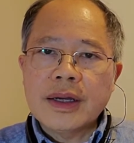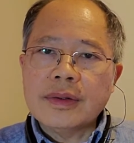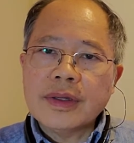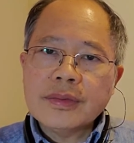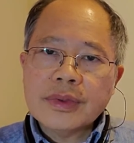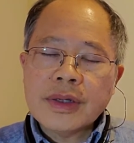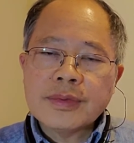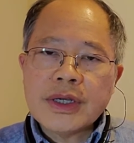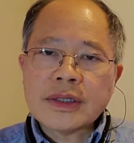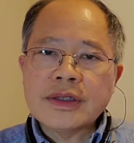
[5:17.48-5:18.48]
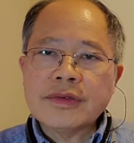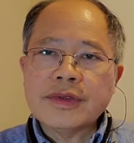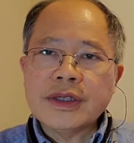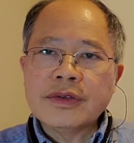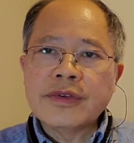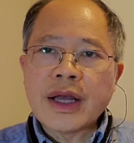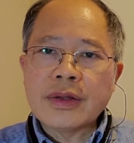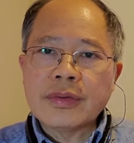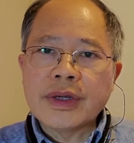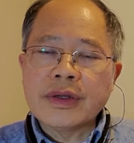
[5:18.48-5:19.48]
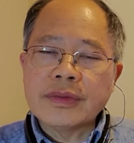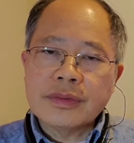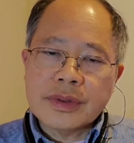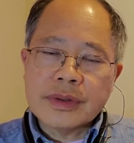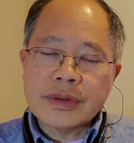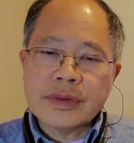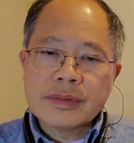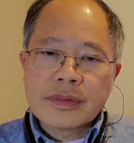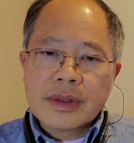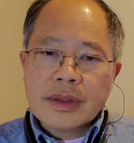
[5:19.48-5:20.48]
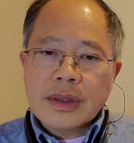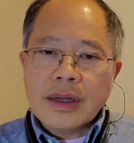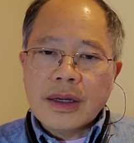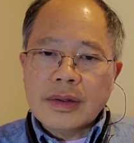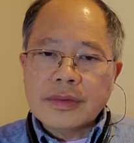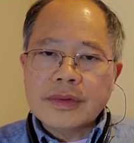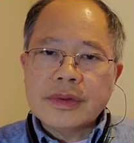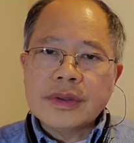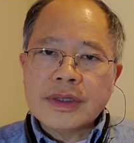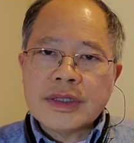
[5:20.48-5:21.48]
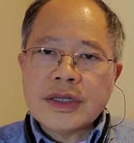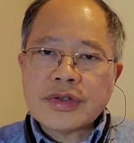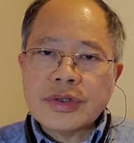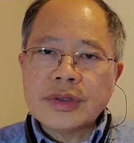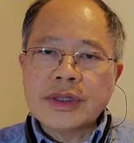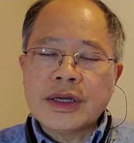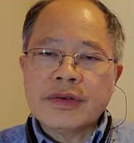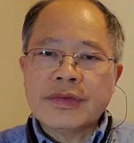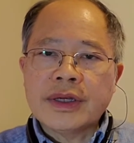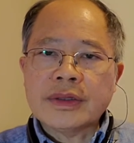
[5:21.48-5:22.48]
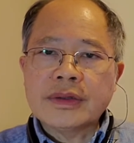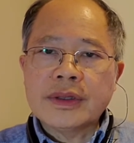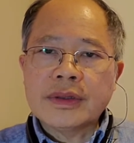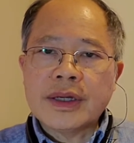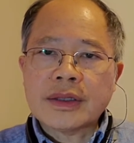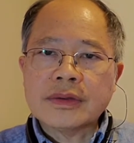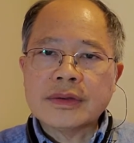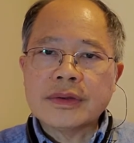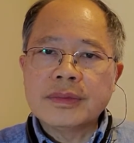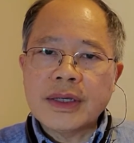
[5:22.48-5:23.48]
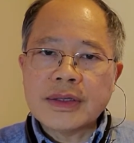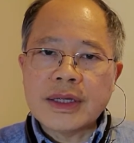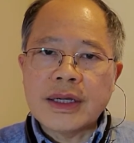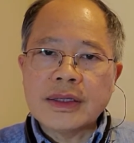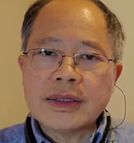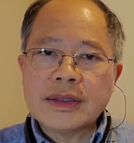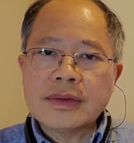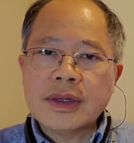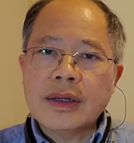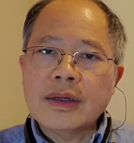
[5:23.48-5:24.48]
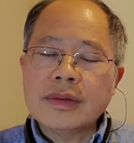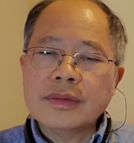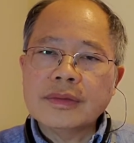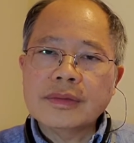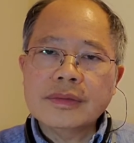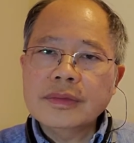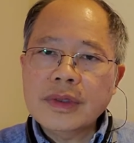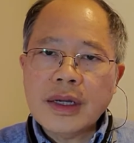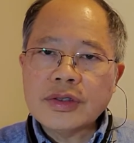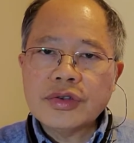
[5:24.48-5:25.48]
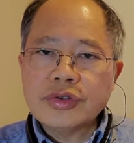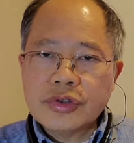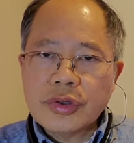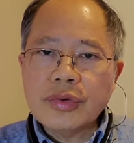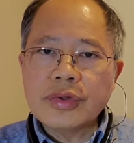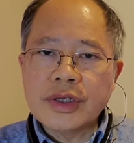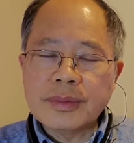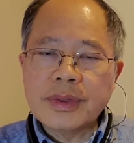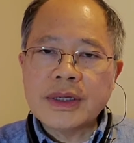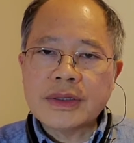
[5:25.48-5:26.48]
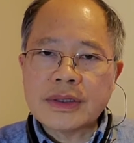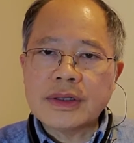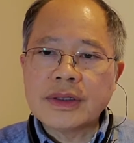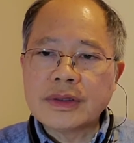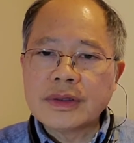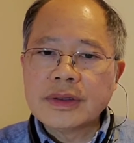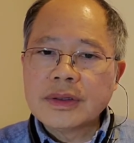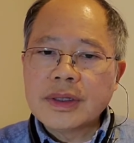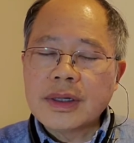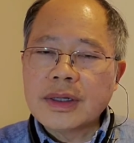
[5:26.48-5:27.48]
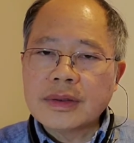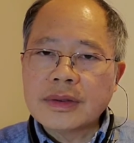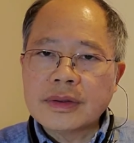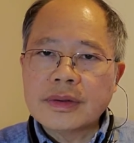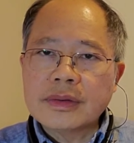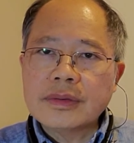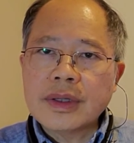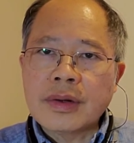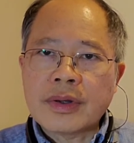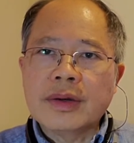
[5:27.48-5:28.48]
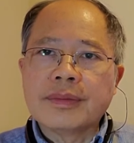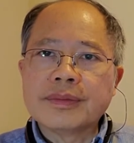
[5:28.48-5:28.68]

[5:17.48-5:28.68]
They would objectively evaluate whether the decision of that doctor makes sense, not solely based on the outcome.